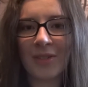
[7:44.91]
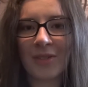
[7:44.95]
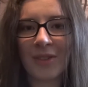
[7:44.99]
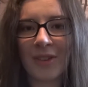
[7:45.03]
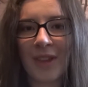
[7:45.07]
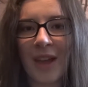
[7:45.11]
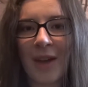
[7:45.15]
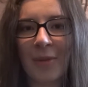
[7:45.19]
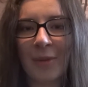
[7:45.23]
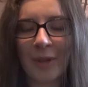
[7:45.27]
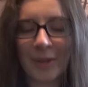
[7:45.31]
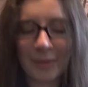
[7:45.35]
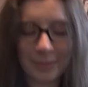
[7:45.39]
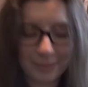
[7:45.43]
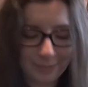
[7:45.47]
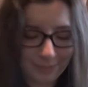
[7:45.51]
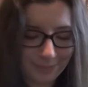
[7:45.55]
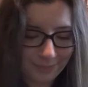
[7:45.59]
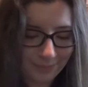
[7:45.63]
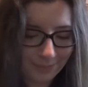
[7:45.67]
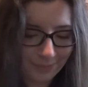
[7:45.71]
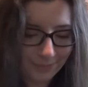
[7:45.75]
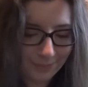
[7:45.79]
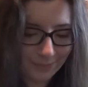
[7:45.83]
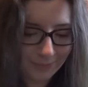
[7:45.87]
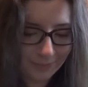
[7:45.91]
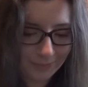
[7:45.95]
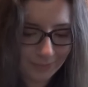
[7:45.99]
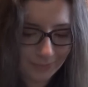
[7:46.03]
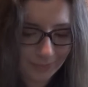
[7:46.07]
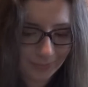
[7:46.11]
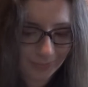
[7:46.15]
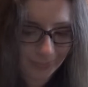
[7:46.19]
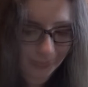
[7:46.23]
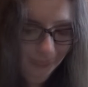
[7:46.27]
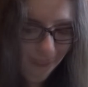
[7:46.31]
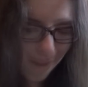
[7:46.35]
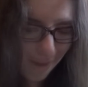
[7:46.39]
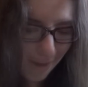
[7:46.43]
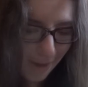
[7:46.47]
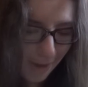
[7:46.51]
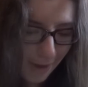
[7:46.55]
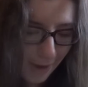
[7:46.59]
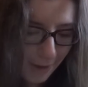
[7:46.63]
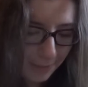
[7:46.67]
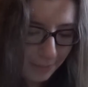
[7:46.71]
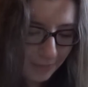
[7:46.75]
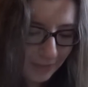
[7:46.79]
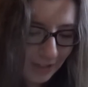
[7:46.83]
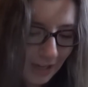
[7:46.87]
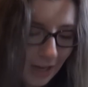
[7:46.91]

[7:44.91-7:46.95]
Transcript: for that one.